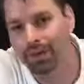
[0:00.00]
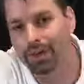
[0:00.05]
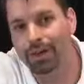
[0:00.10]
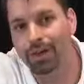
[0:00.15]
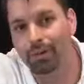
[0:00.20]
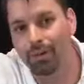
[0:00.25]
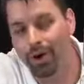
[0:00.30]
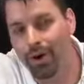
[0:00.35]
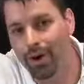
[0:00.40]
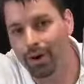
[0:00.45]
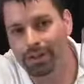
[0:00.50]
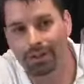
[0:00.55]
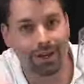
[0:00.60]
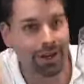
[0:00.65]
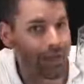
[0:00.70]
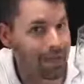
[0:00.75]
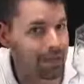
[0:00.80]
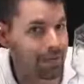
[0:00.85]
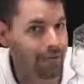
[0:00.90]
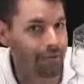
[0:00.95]
It worked,
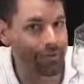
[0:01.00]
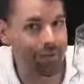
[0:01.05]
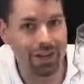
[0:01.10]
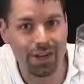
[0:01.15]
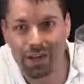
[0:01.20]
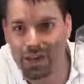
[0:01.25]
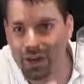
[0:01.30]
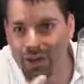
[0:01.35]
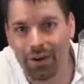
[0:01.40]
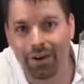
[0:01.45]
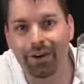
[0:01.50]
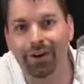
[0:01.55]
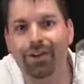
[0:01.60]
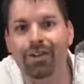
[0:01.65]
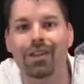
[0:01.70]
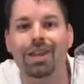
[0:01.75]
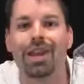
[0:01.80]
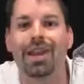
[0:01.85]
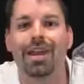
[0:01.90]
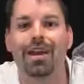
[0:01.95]
and I could even hear
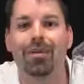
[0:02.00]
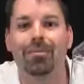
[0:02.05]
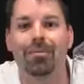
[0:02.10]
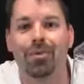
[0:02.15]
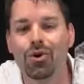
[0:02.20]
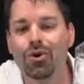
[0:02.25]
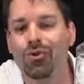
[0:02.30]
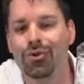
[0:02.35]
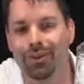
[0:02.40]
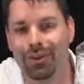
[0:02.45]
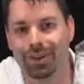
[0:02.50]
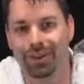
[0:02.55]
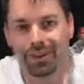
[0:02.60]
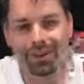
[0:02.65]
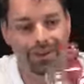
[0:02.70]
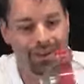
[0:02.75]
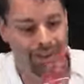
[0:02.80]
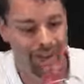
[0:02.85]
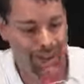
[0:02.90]
the air moving.